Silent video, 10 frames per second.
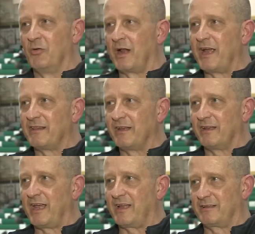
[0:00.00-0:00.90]
when I
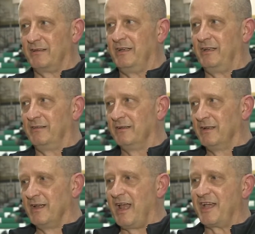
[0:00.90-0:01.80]
think Kathleen
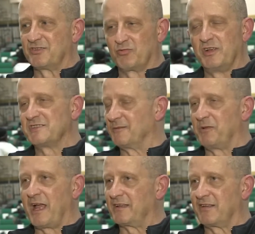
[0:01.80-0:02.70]
has reached a
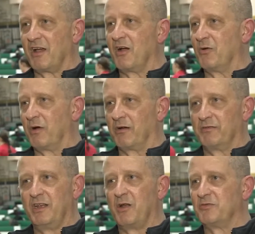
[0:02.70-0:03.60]
plateau
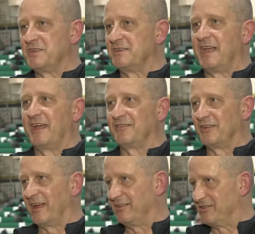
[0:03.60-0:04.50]
where you know she can't
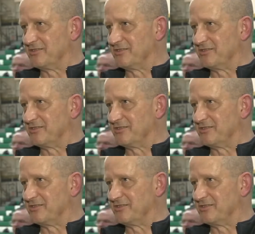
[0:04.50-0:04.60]
like